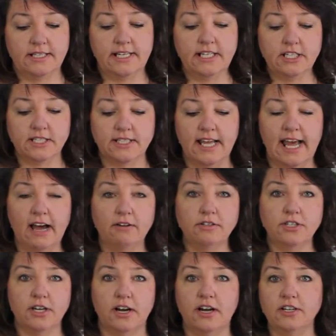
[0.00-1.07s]
teach us how
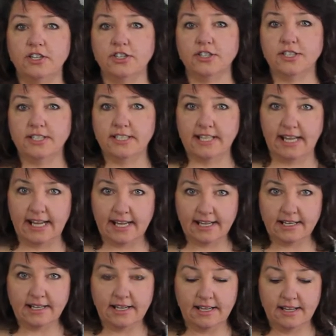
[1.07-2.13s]
to
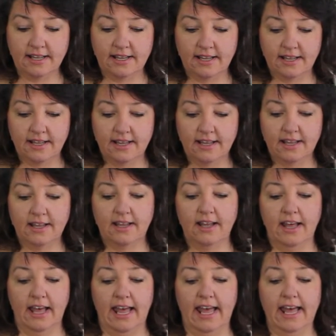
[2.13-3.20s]
understand
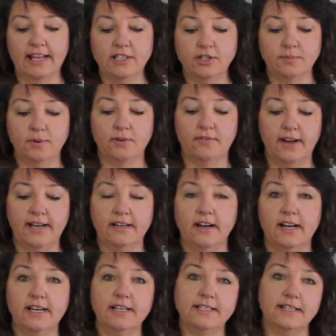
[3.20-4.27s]
and to provide
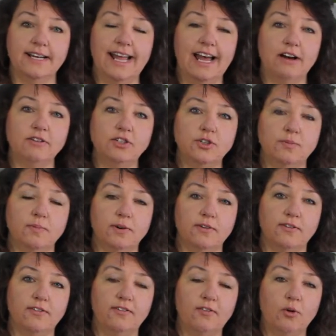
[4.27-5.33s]
guidance on how to
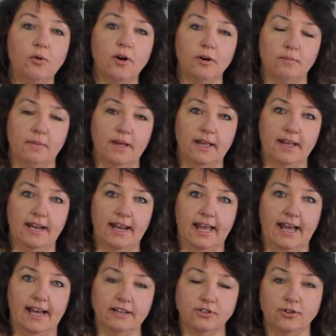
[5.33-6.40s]
perform an
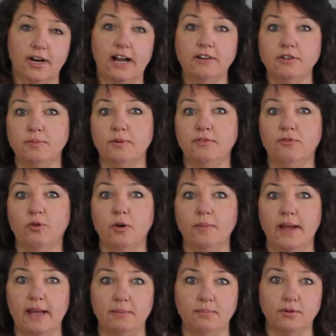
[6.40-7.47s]
act or how to
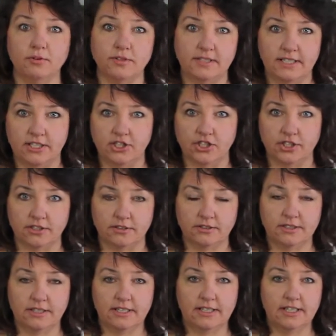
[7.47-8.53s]
perform a procedure.
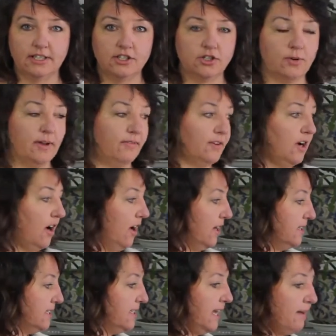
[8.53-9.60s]
So we have
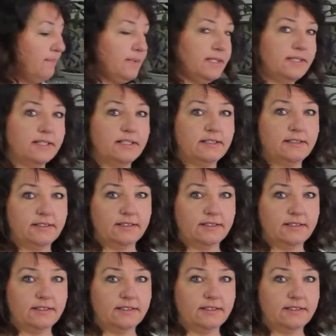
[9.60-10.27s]
concepts,